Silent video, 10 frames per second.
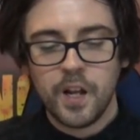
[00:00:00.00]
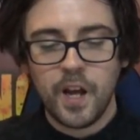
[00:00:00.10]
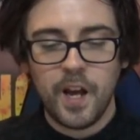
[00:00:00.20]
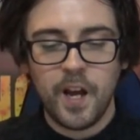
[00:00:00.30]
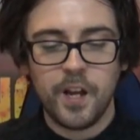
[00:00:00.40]

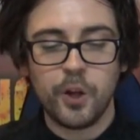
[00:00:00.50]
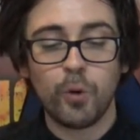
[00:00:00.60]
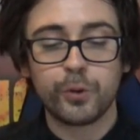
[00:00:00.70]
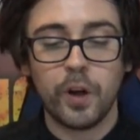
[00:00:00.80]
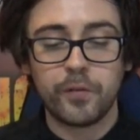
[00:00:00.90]
You
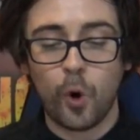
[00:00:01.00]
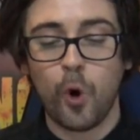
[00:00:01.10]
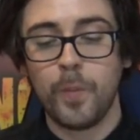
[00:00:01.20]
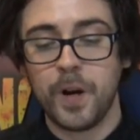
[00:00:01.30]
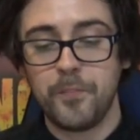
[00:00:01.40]
also have
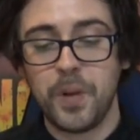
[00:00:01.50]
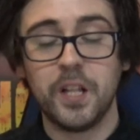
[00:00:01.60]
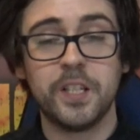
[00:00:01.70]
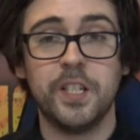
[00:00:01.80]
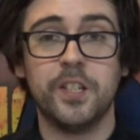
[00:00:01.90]
common
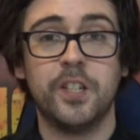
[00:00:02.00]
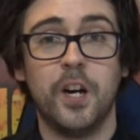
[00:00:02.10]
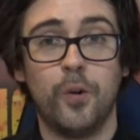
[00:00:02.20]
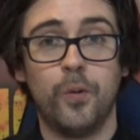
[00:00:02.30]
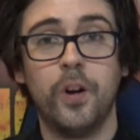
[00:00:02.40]
abilities
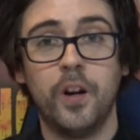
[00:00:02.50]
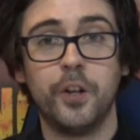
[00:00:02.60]
now.